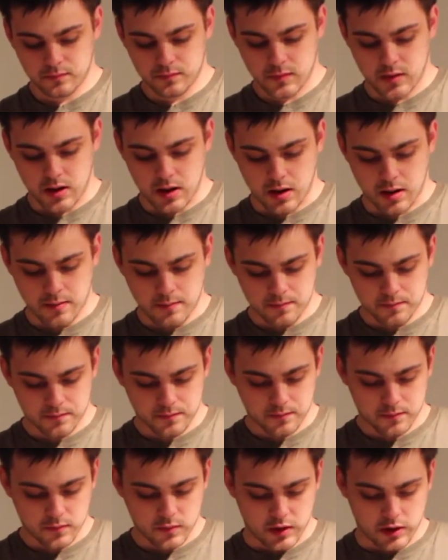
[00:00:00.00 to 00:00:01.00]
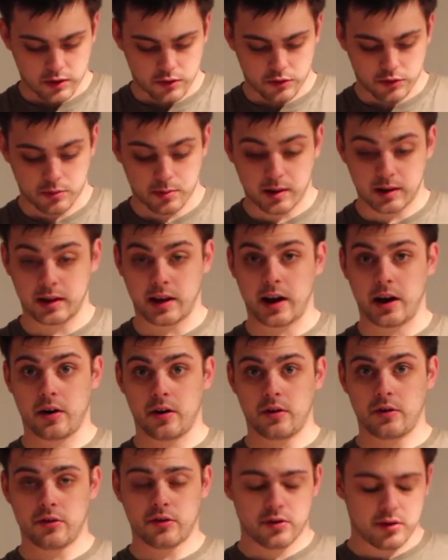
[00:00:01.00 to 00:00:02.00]
okay? Take your 3
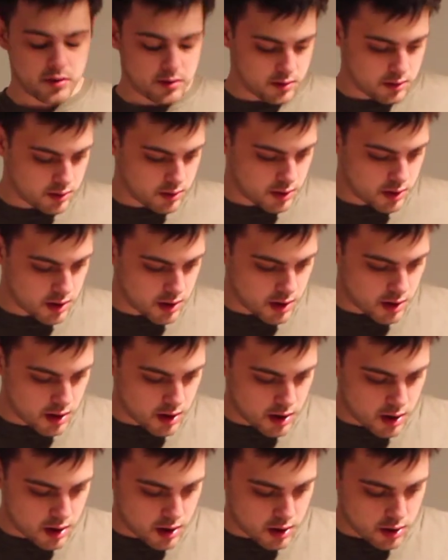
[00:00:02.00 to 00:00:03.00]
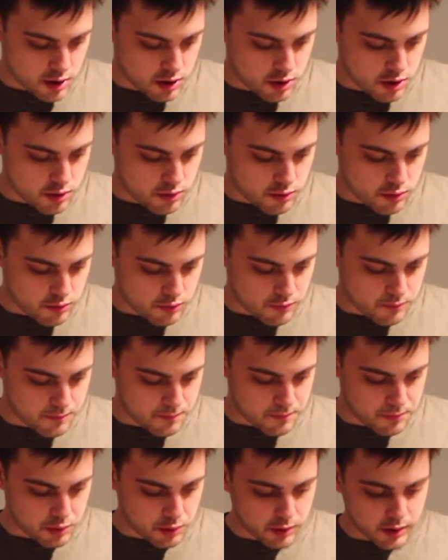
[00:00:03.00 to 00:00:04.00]
layers. You
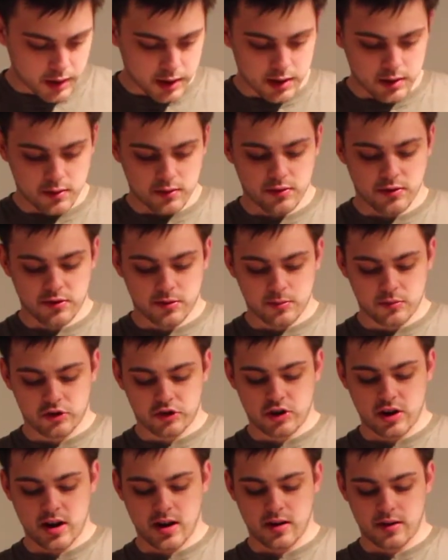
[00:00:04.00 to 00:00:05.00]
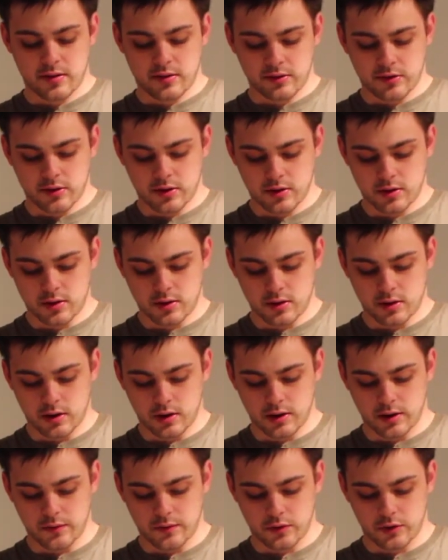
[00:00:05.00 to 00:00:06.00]
put some cheese
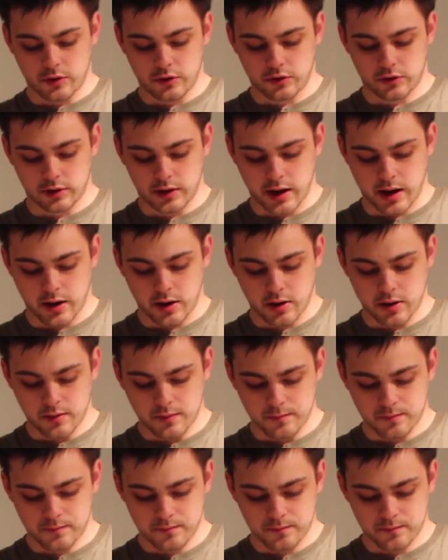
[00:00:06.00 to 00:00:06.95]
on the first layer,